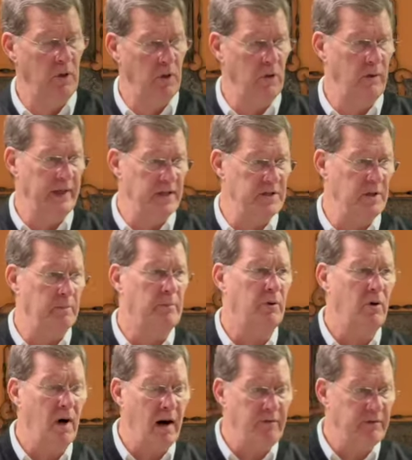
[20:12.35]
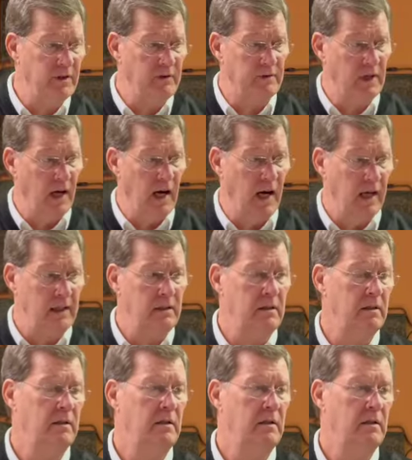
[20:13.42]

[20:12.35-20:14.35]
who is a prophet of God,